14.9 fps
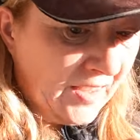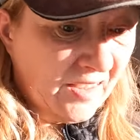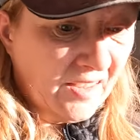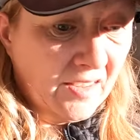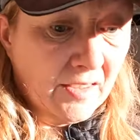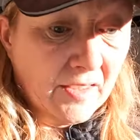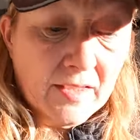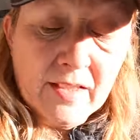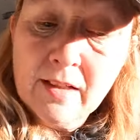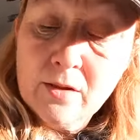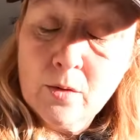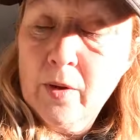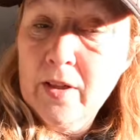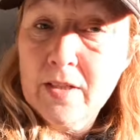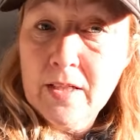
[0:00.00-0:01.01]
The sink's
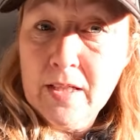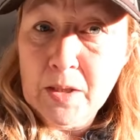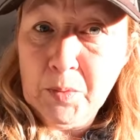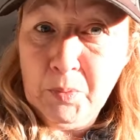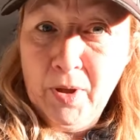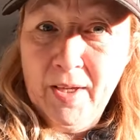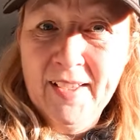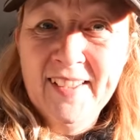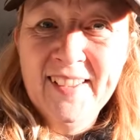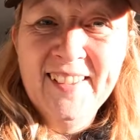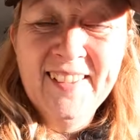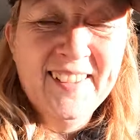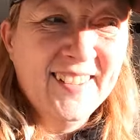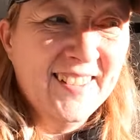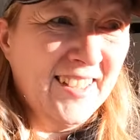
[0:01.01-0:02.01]
quite deep.
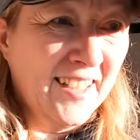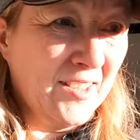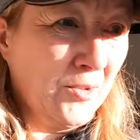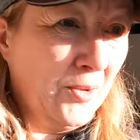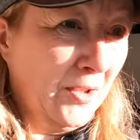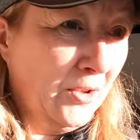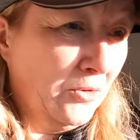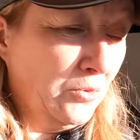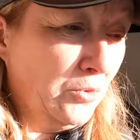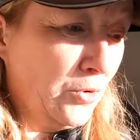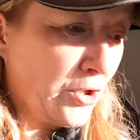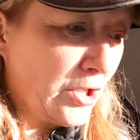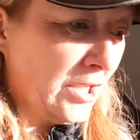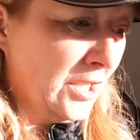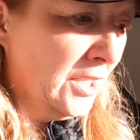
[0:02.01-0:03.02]
It takes quite a lot of
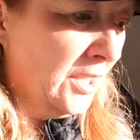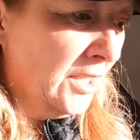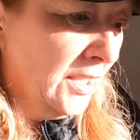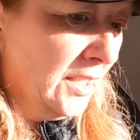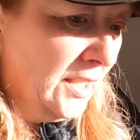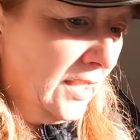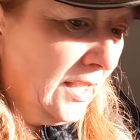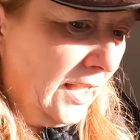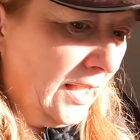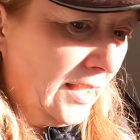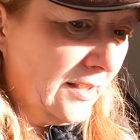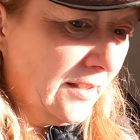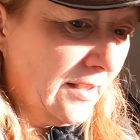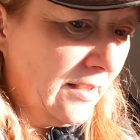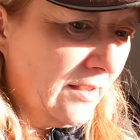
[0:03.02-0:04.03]
water.
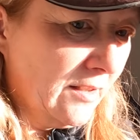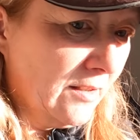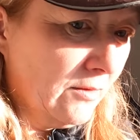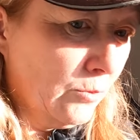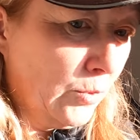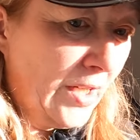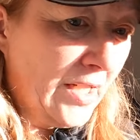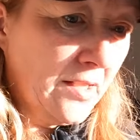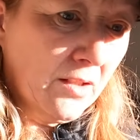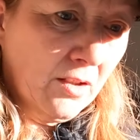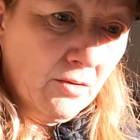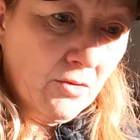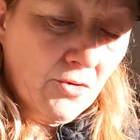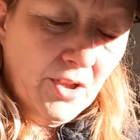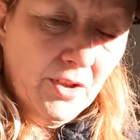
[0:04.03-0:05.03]
And the waste
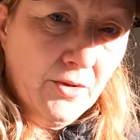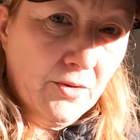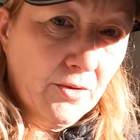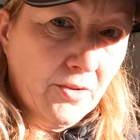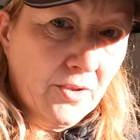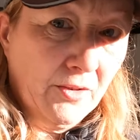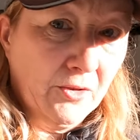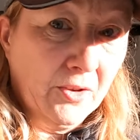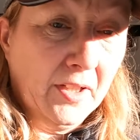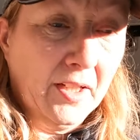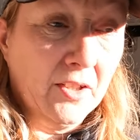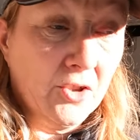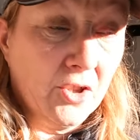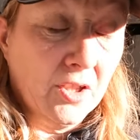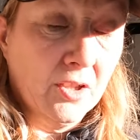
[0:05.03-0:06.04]
goes straight through, so you've got to
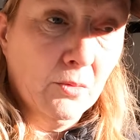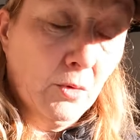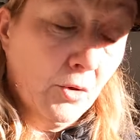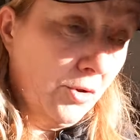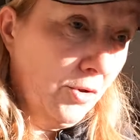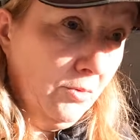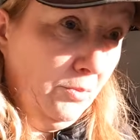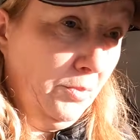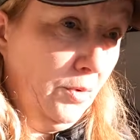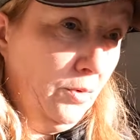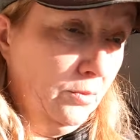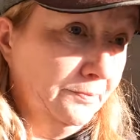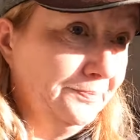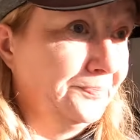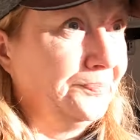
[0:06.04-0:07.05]
catch it in the washing up
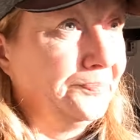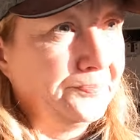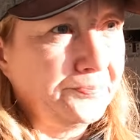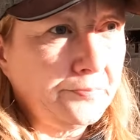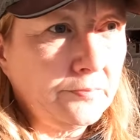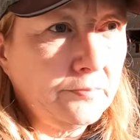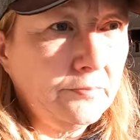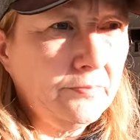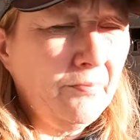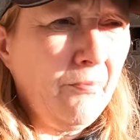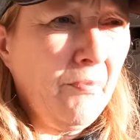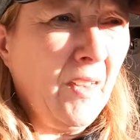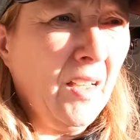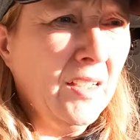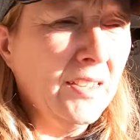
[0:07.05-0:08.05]
bowl.
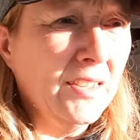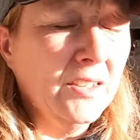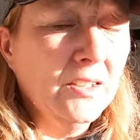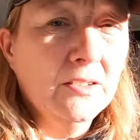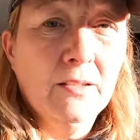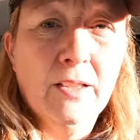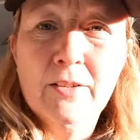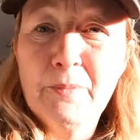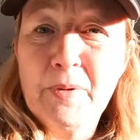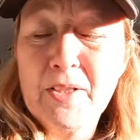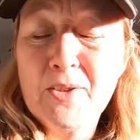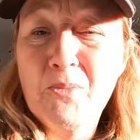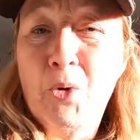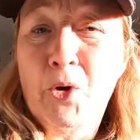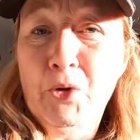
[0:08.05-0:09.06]
So I've been
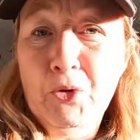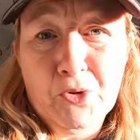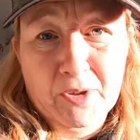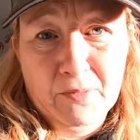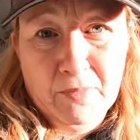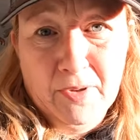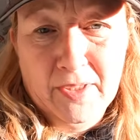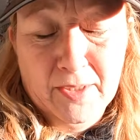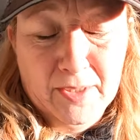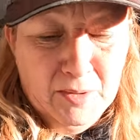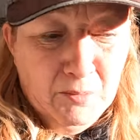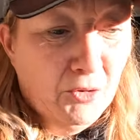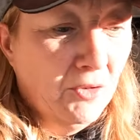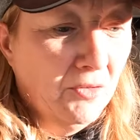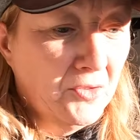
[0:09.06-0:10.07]
spoiled in my
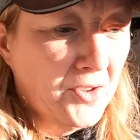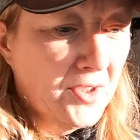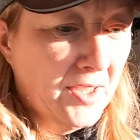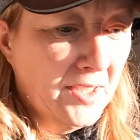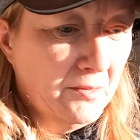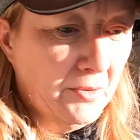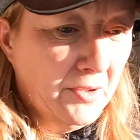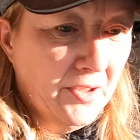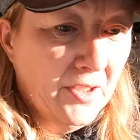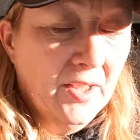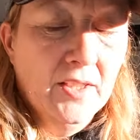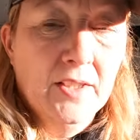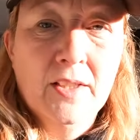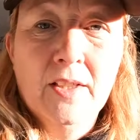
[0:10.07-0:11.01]
Heimer, obviously, with